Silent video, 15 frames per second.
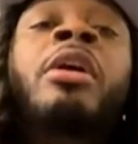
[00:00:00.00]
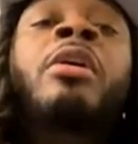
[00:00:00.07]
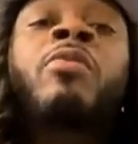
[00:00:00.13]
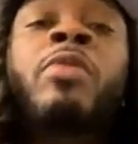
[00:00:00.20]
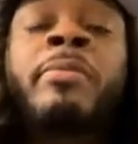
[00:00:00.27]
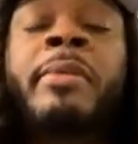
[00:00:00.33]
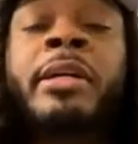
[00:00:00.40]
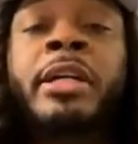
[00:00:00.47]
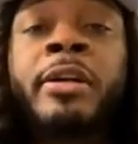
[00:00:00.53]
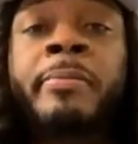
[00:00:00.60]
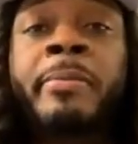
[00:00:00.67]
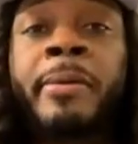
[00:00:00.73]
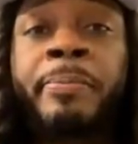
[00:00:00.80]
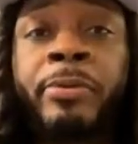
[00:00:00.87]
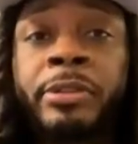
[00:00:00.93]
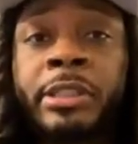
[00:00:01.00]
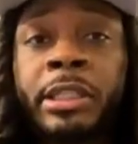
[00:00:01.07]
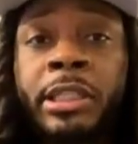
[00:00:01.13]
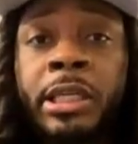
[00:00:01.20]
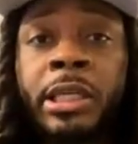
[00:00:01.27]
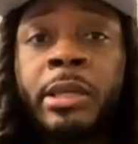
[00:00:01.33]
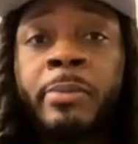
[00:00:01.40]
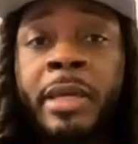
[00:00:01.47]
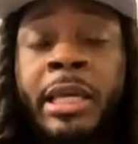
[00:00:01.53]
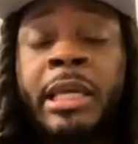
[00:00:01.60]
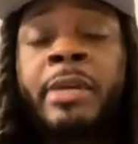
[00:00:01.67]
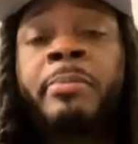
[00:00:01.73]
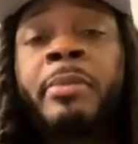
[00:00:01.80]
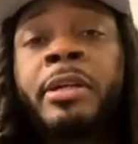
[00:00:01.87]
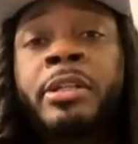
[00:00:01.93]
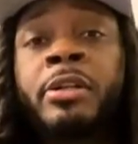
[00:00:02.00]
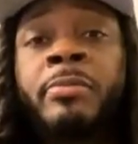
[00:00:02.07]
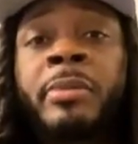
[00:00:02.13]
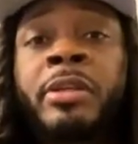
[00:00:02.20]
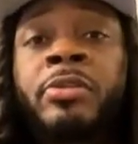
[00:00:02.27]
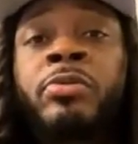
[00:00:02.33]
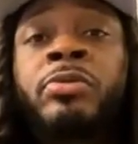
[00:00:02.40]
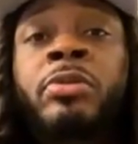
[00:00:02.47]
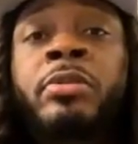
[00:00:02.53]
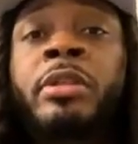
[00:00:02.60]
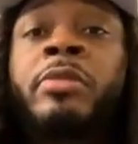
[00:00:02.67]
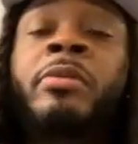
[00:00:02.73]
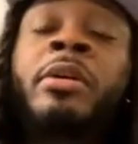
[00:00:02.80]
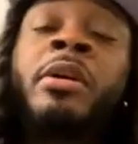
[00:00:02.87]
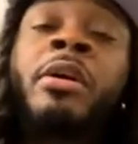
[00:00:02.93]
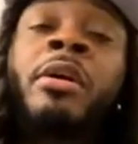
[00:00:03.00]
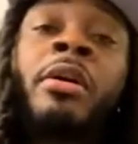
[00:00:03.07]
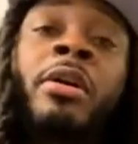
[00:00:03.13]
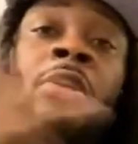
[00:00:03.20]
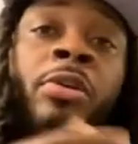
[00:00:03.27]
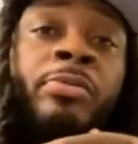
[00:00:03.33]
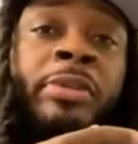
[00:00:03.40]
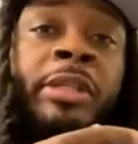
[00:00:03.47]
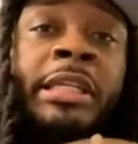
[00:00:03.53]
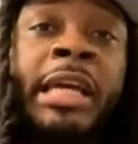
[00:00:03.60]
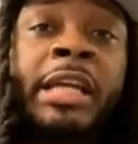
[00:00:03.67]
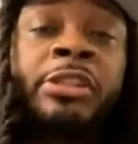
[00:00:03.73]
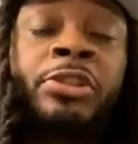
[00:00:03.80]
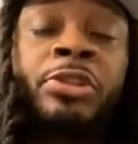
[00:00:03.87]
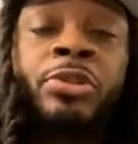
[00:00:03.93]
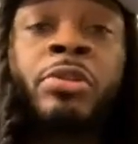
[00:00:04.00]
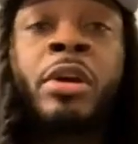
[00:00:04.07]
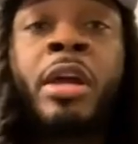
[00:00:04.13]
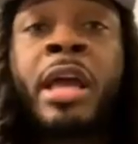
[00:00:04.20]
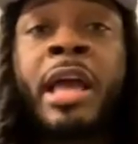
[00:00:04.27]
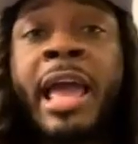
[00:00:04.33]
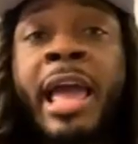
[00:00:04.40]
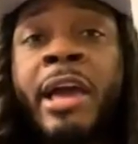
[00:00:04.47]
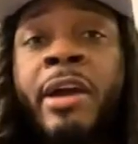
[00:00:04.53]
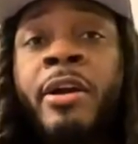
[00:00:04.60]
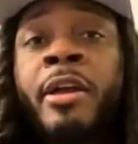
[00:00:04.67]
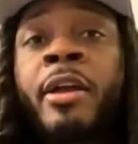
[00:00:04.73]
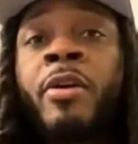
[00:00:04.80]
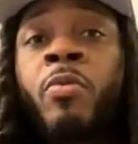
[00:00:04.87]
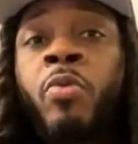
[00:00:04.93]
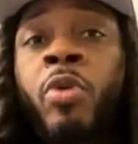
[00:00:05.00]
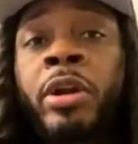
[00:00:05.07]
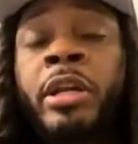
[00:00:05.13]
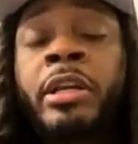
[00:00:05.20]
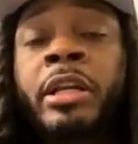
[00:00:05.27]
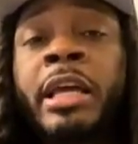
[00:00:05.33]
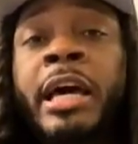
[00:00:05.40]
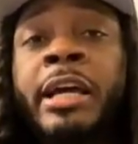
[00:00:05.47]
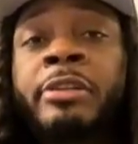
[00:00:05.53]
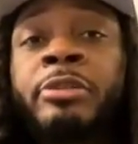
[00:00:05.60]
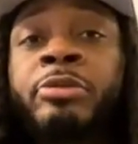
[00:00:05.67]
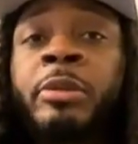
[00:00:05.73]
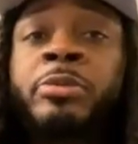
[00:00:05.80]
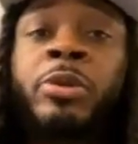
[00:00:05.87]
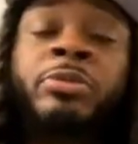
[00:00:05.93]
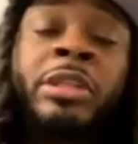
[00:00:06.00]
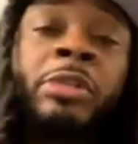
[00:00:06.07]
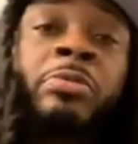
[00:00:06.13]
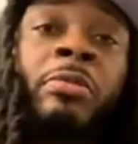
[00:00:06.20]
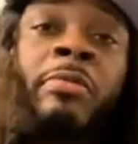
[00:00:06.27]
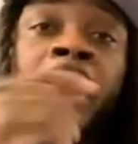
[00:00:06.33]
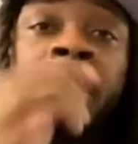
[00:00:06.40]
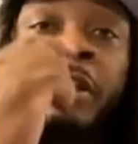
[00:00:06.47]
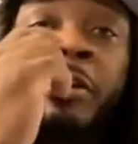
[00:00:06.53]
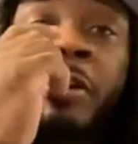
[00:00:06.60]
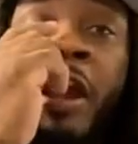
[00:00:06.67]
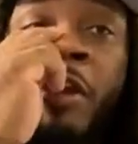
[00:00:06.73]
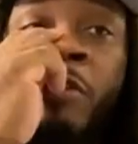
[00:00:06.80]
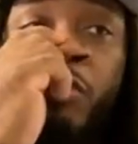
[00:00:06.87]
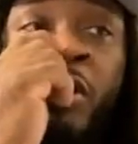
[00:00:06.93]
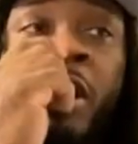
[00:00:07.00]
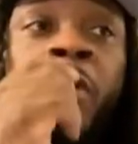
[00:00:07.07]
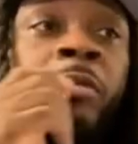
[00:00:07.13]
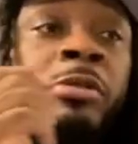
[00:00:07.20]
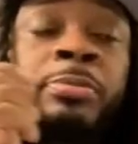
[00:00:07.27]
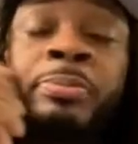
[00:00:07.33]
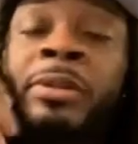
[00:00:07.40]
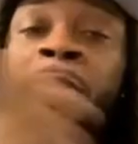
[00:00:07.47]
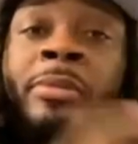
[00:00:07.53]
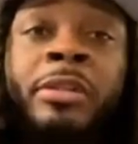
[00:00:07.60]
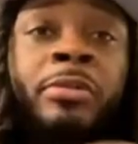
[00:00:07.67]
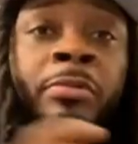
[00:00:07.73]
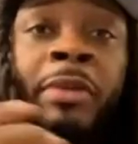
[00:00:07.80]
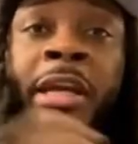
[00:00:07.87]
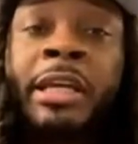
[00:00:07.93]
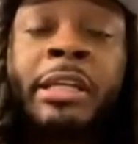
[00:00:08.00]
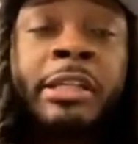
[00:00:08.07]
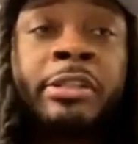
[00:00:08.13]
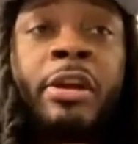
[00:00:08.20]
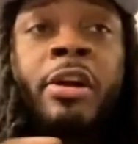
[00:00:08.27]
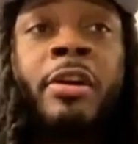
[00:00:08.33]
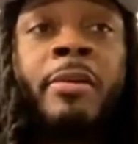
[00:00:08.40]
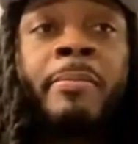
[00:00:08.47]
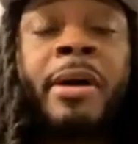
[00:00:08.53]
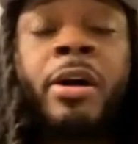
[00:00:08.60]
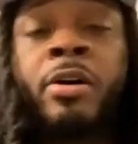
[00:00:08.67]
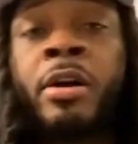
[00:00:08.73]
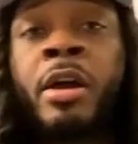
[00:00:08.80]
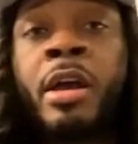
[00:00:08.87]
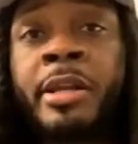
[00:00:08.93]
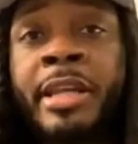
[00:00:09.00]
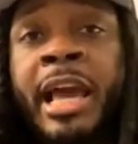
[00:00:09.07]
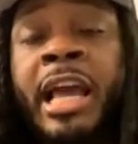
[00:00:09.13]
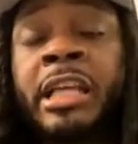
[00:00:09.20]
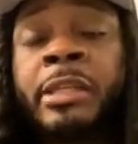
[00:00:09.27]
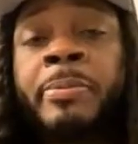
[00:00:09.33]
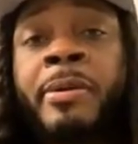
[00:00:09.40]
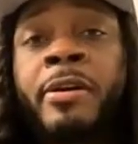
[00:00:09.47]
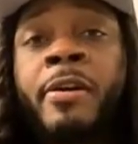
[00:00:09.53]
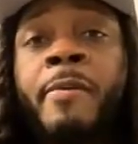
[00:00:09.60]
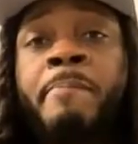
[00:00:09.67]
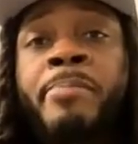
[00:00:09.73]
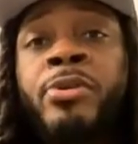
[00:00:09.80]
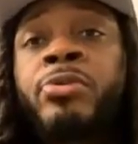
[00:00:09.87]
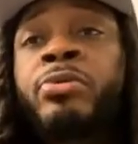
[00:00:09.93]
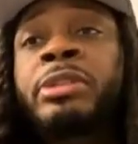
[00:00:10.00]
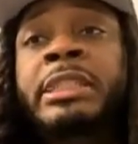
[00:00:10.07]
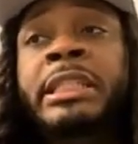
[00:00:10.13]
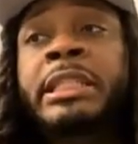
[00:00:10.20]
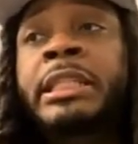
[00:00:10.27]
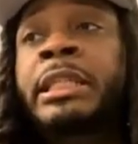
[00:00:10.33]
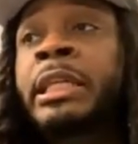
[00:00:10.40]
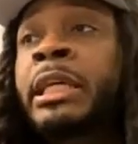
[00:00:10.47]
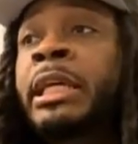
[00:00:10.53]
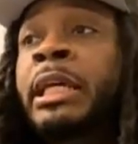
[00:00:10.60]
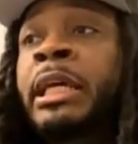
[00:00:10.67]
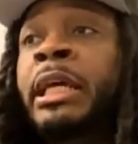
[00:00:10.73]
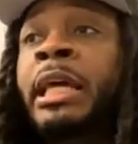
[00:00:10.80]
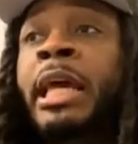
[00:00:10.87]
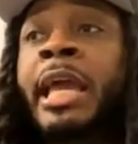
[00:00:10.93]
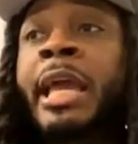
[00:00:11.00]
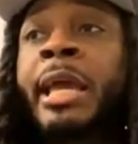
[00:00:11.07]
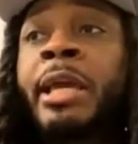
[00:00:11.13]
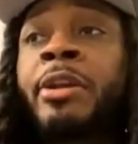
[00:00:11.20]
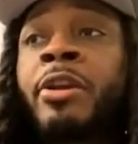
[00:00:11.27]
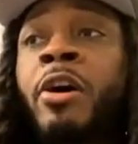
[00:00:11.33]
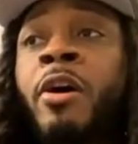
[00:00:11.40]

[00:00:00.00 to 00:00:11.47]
with my good man, Prince Hakeem, and my good man, New Drone. Hope to catch you at what in the live stream. So this one right here, I was pretty much ready to talk about the aspect of Boosie and